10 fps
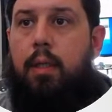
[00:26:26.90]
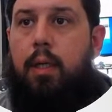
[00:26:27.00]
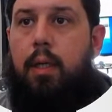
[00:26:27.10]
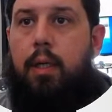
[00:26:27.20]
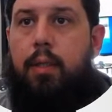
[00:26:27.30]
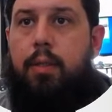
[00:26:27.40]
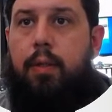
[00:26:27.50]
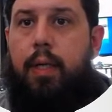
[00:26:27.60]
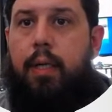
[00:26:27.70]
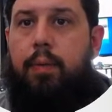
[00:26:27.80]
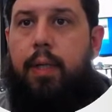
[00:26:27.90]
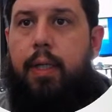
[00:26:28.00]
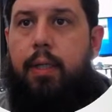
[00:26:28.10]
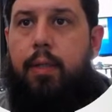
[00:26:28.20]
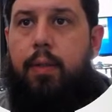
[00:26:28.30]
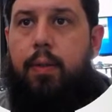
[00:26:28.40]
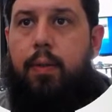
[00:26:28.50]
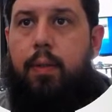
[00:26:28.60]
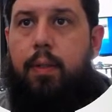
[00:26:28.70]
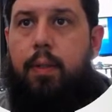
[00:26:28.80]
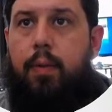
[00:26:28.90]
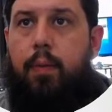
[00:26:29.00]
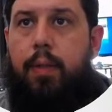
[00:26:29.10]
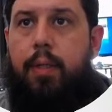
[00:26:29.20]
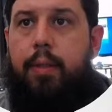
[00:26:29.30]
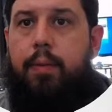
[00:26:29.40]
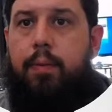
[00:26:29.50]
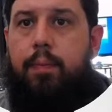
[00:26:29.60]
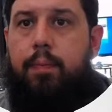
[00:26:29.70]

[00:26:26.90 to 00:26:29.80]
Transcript: All right, so now we need to do the window.